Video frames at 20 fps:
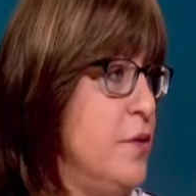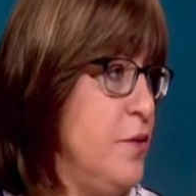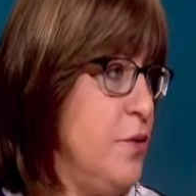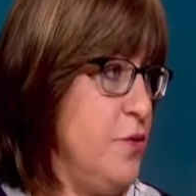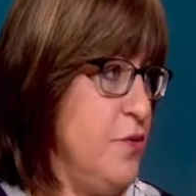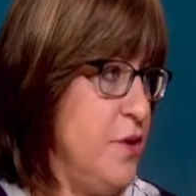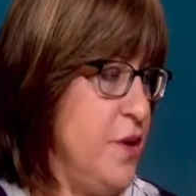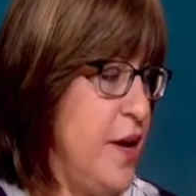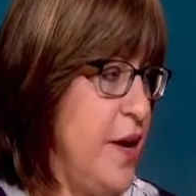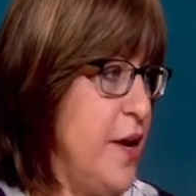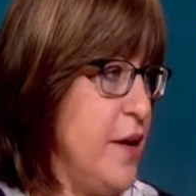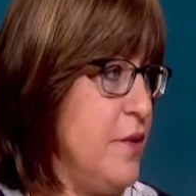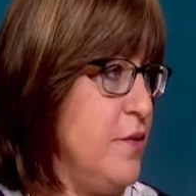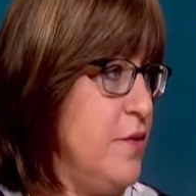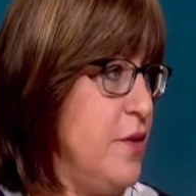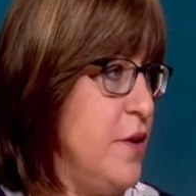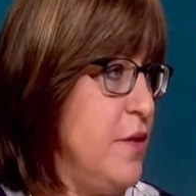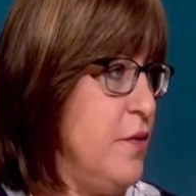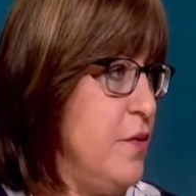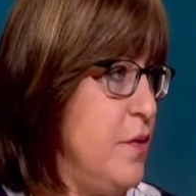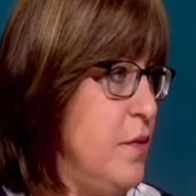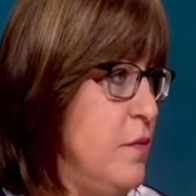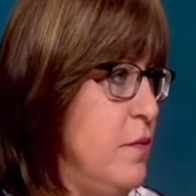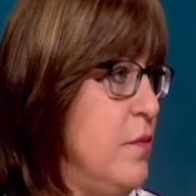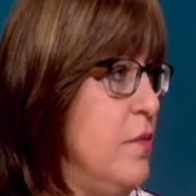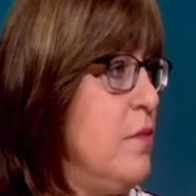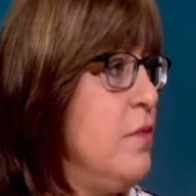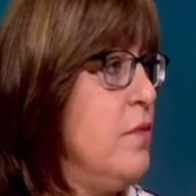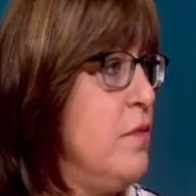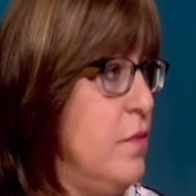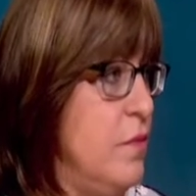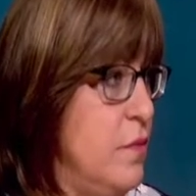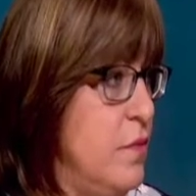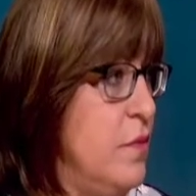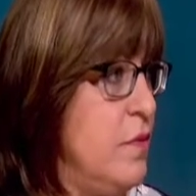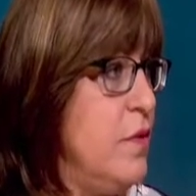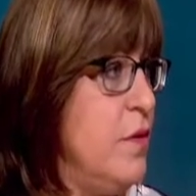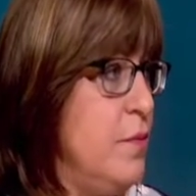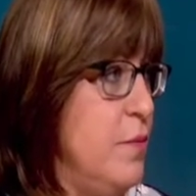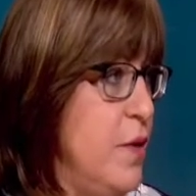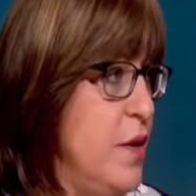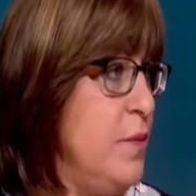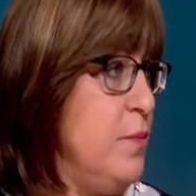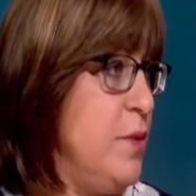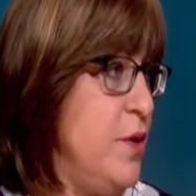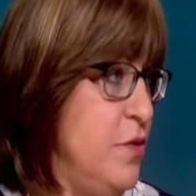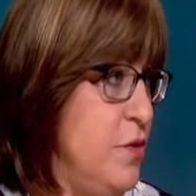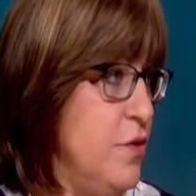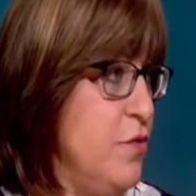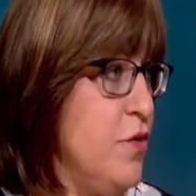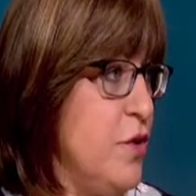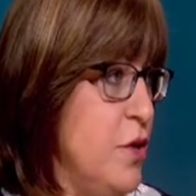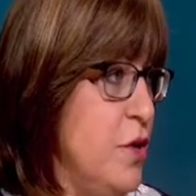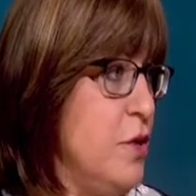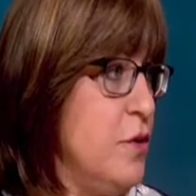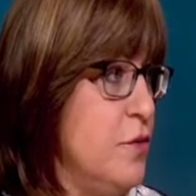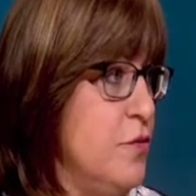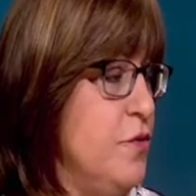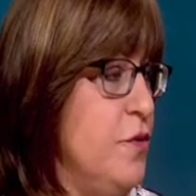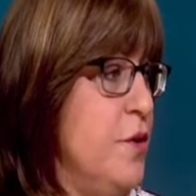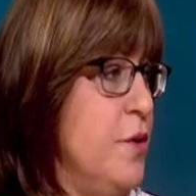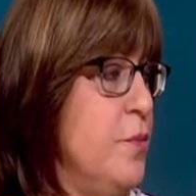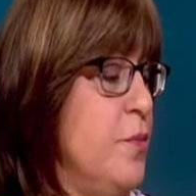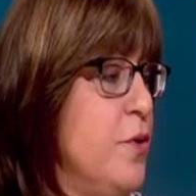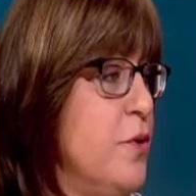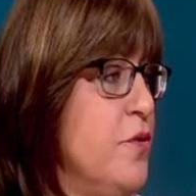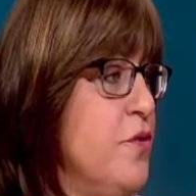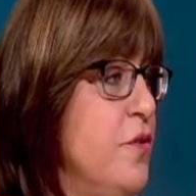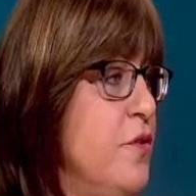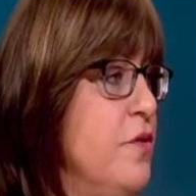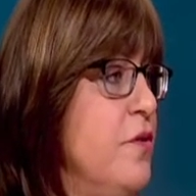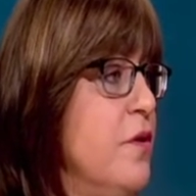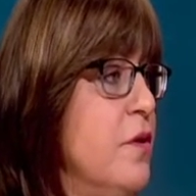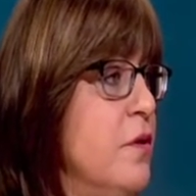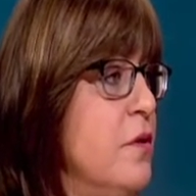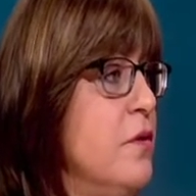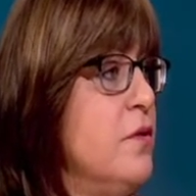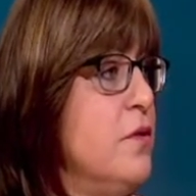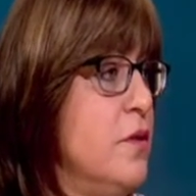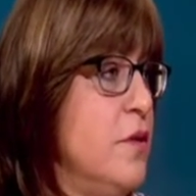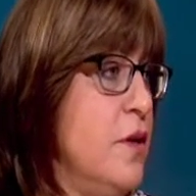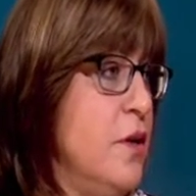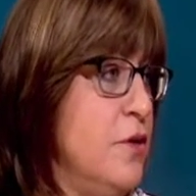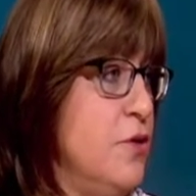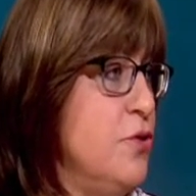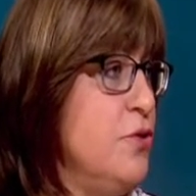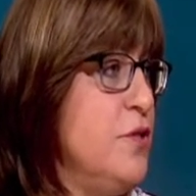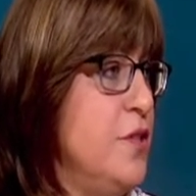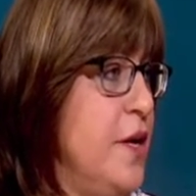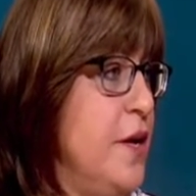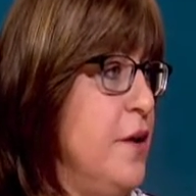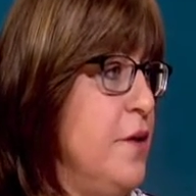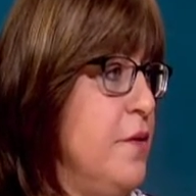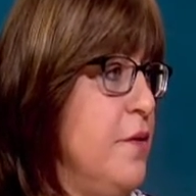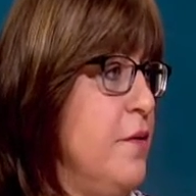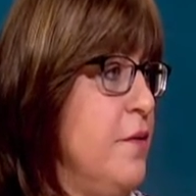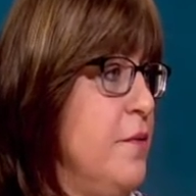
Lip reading: there's an accent that might be difficult for the person to understand.